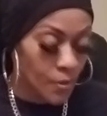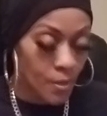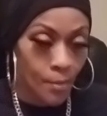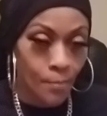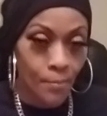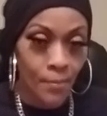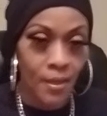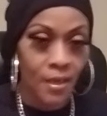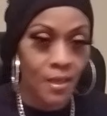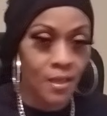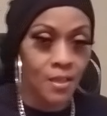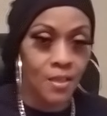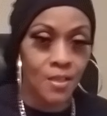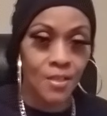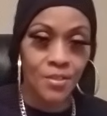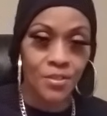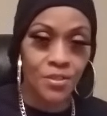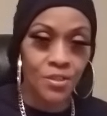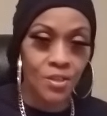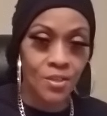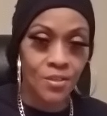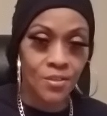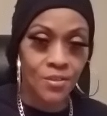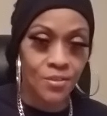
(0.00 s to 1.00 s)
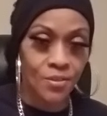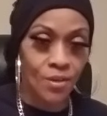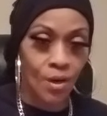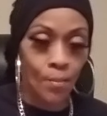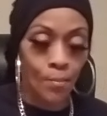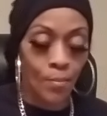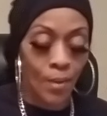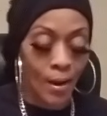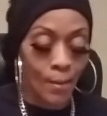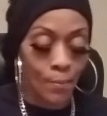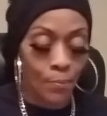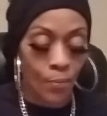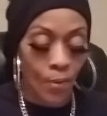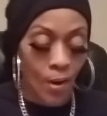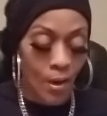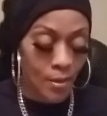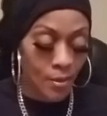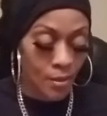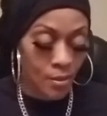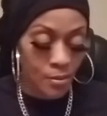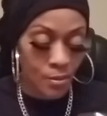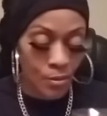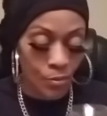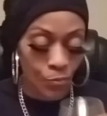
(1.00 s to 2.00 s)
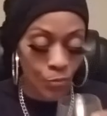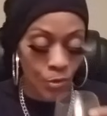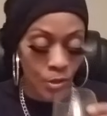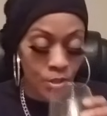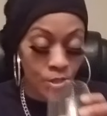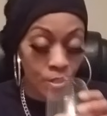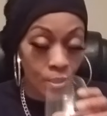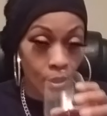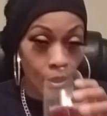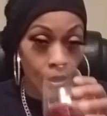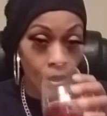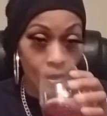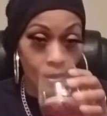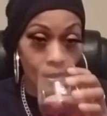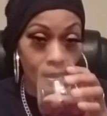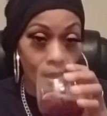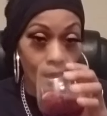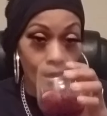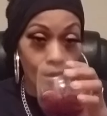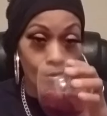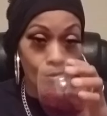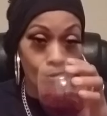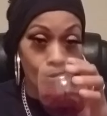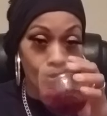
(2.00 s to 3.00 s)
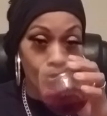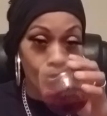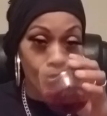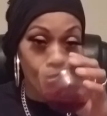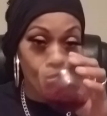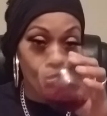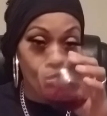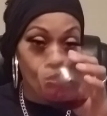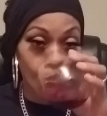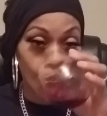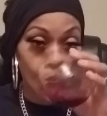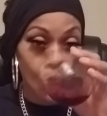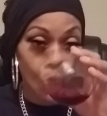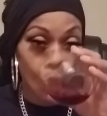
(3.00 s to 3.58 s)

The money is just a byproduct of what y'all got going on.